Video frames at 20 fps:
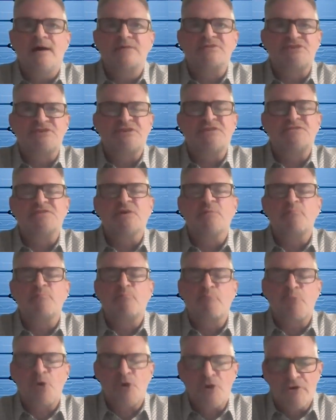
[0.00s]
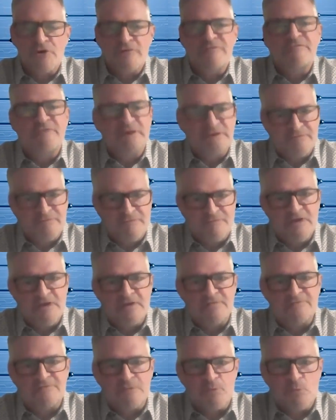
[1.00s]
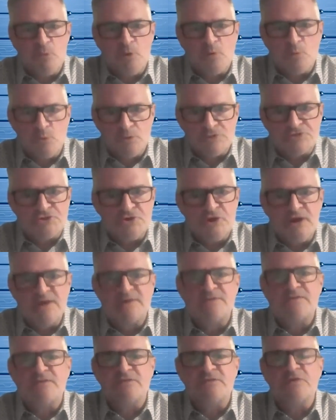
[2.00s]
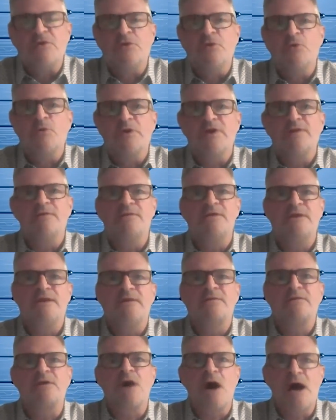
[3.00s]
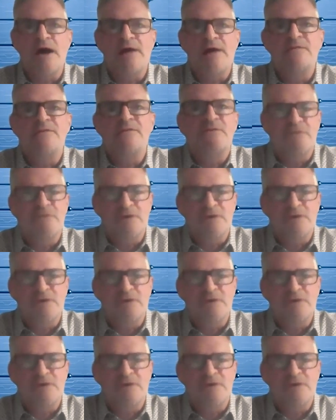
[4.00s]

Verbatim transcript: She's a perfect fit for what we're trying to do and guide